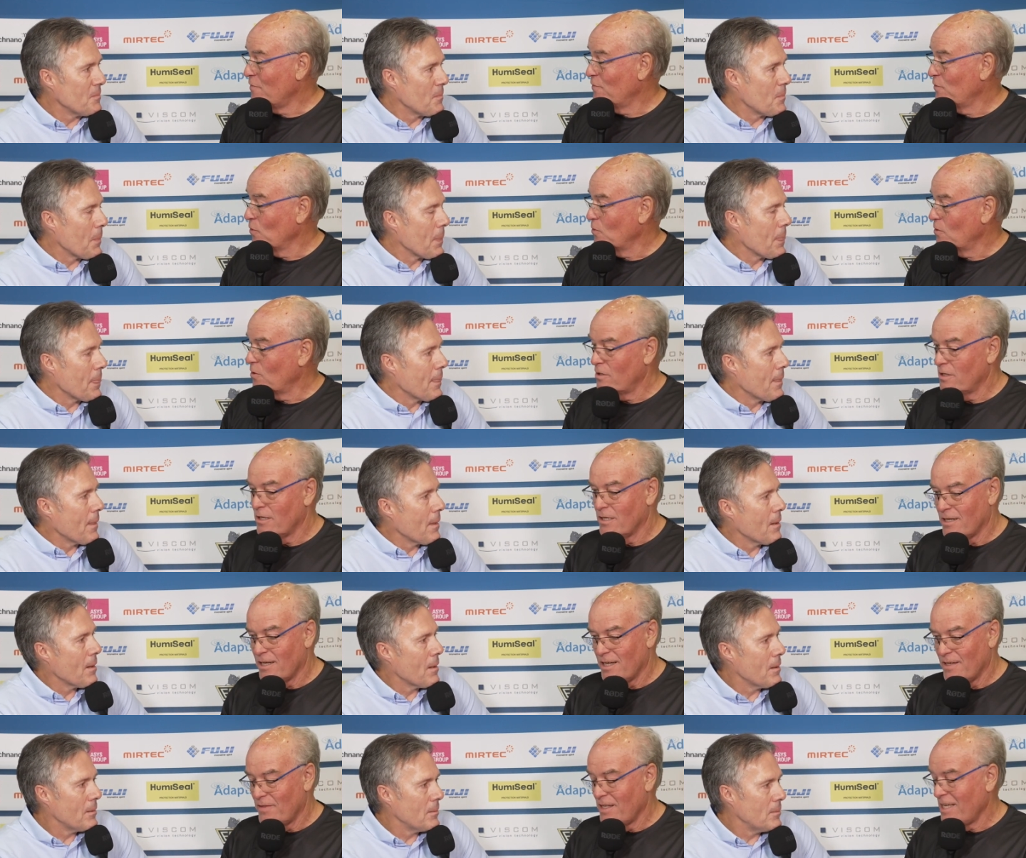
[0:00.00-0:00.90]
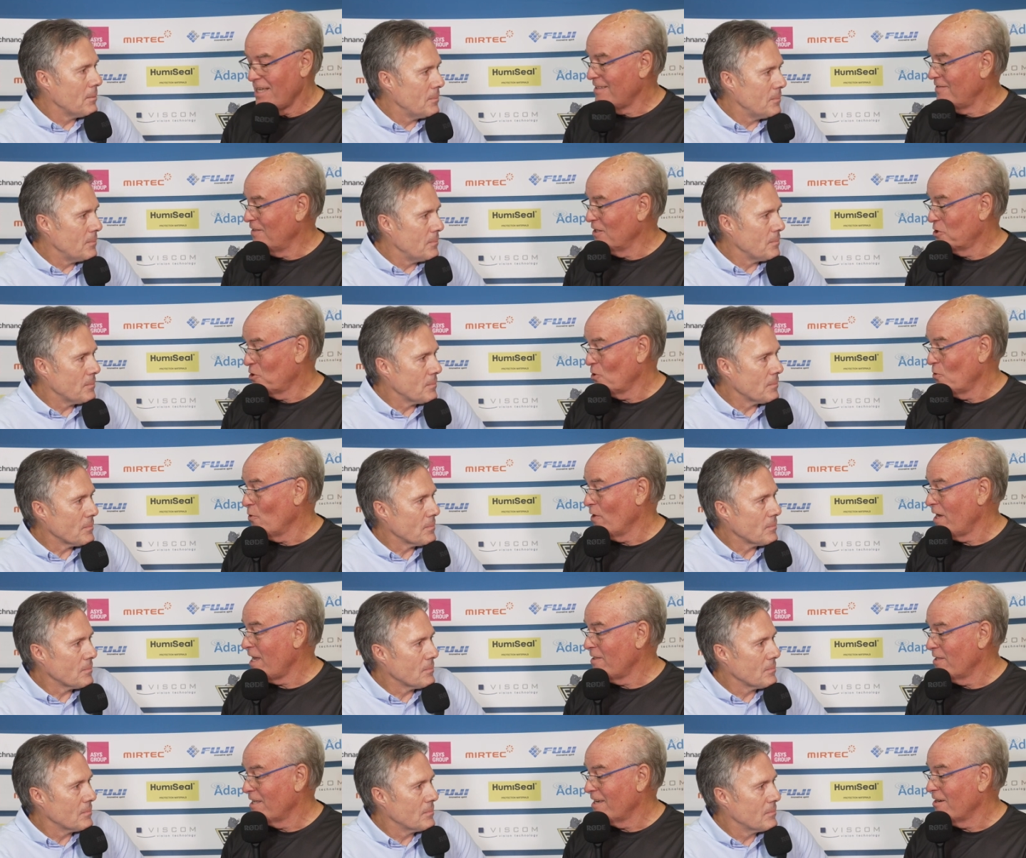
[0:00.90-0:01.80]
Speaker 1: for uh, the, the
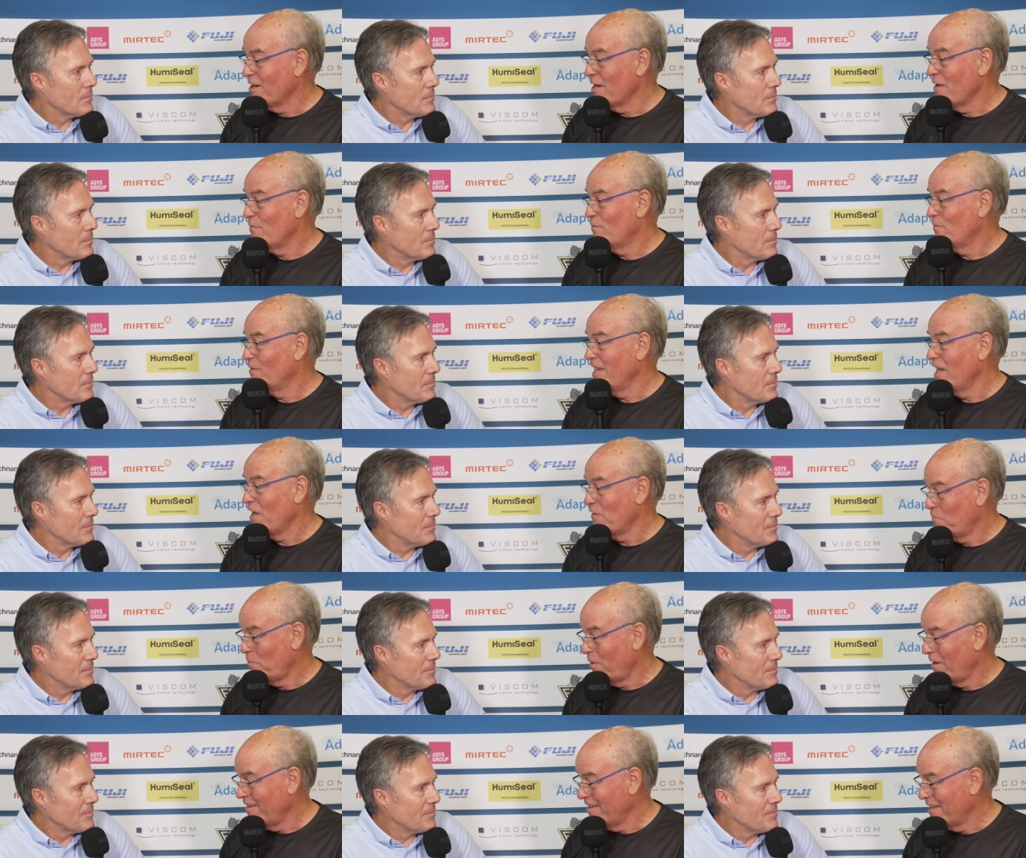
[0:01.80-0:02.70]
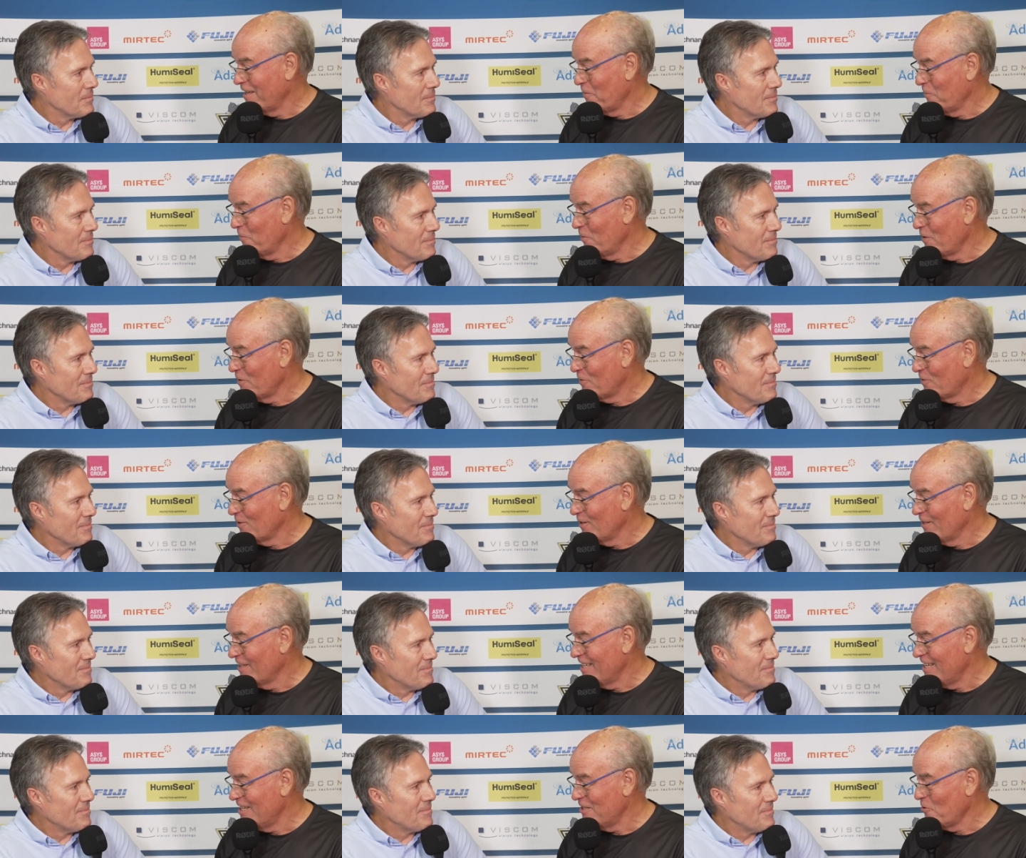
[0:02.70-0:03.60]
toy that I've loved playing with
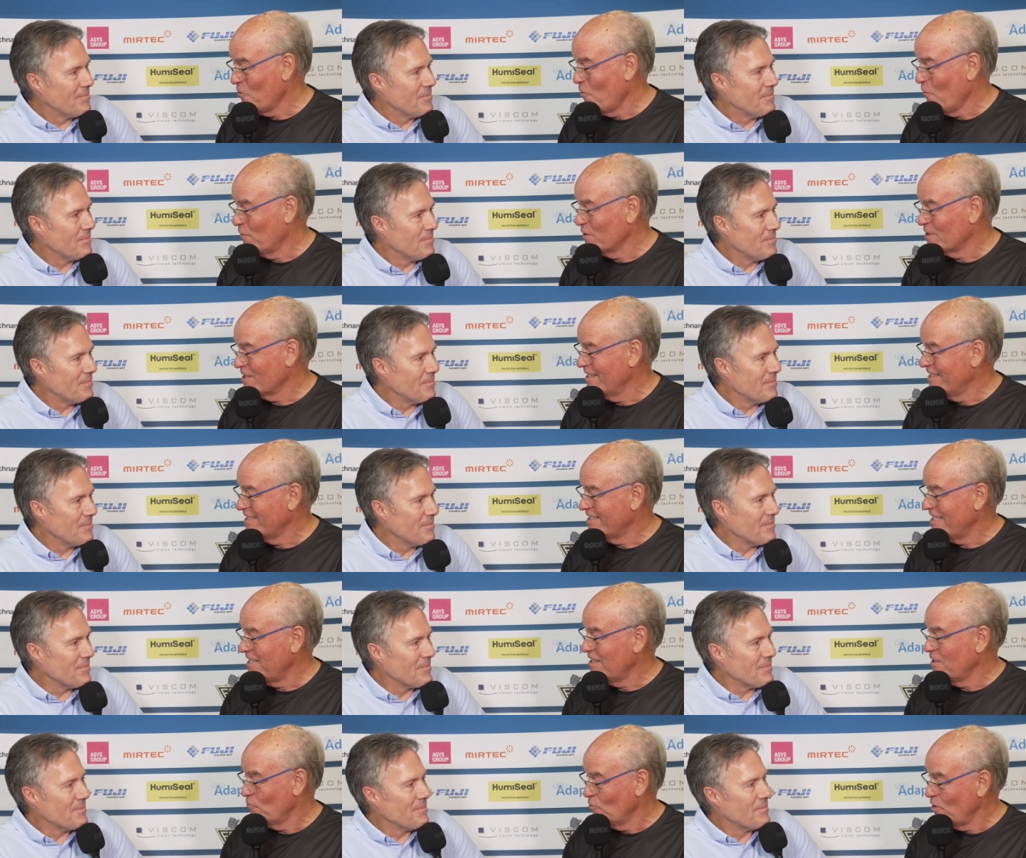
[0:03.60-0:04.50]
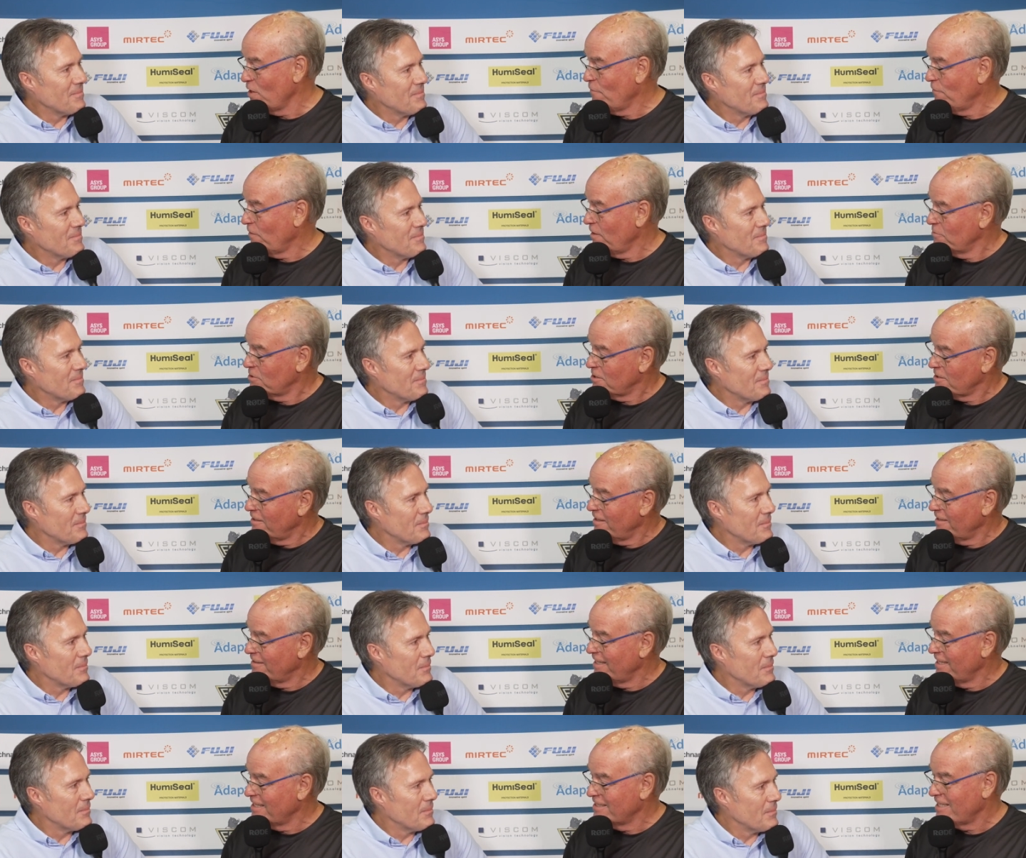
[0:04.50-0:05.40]
uh, at your facility, the reflow
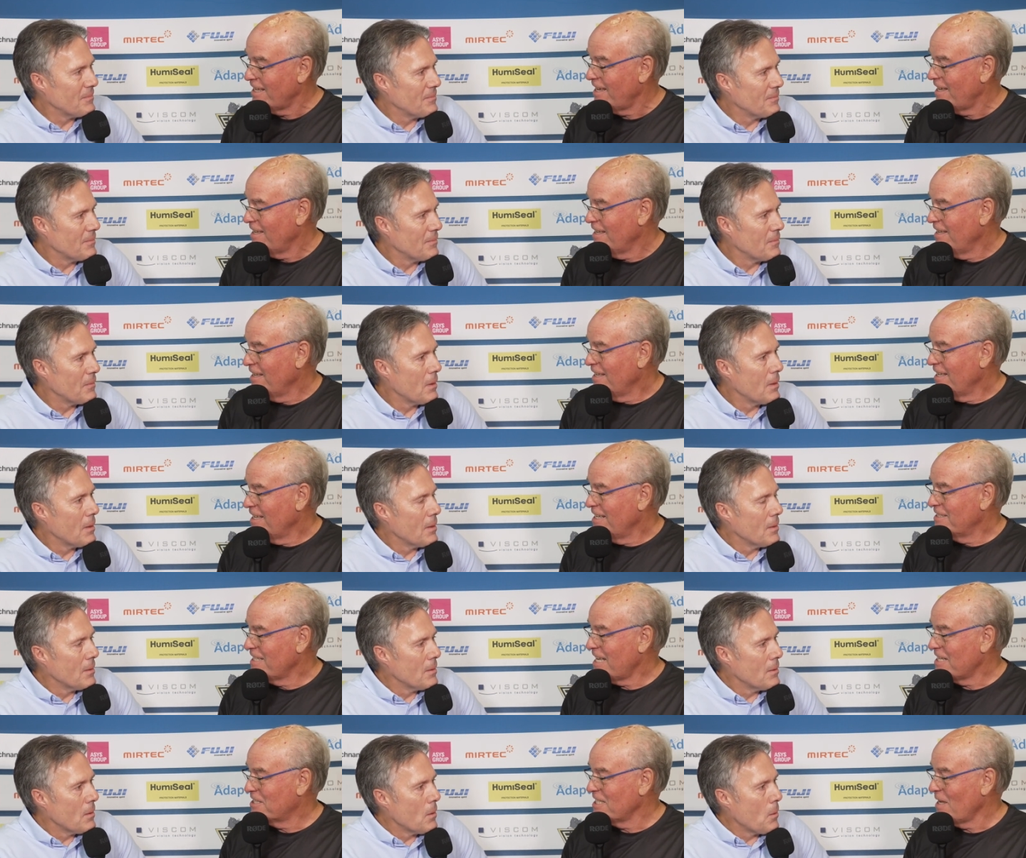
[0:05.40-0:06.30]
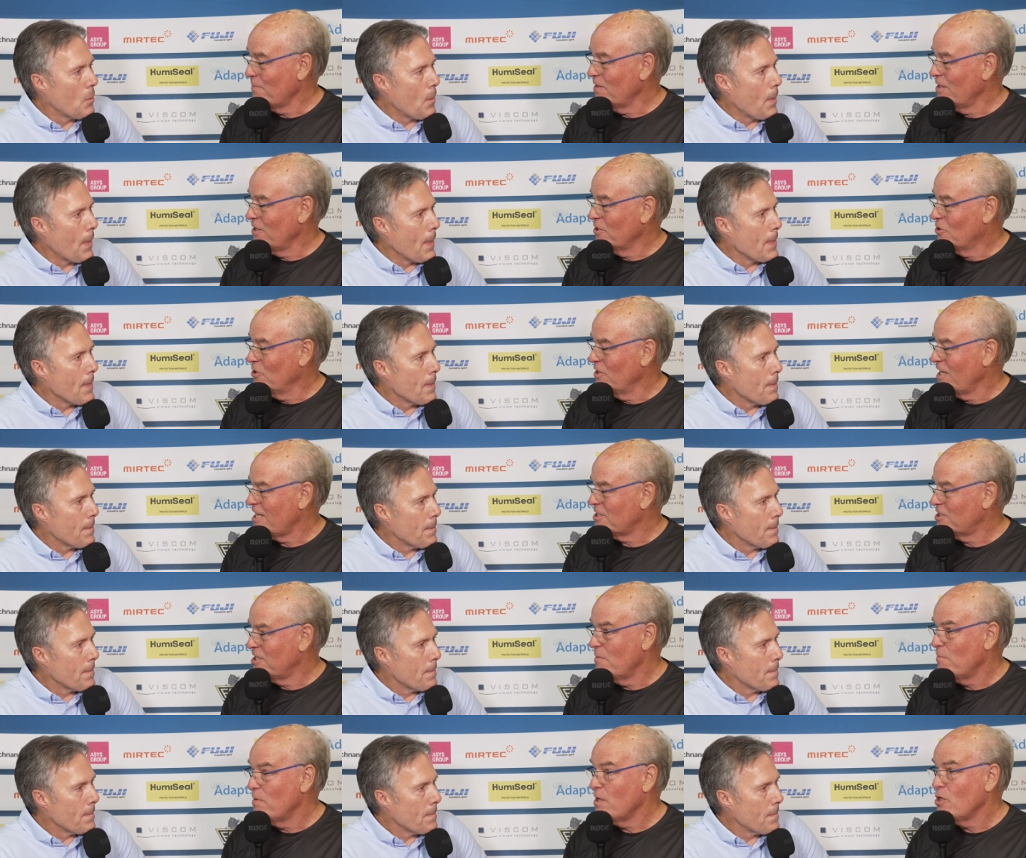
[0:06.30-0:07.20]
side of thing? Is that, is that something that could
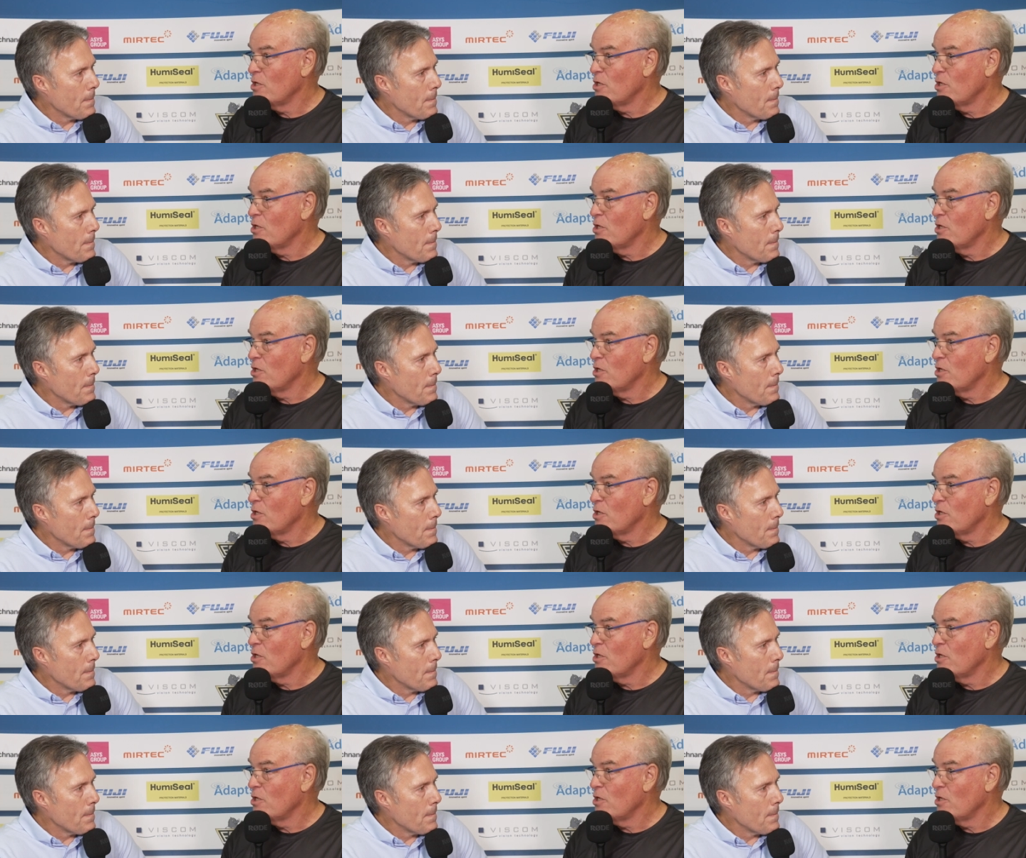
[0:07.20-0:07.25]
actually be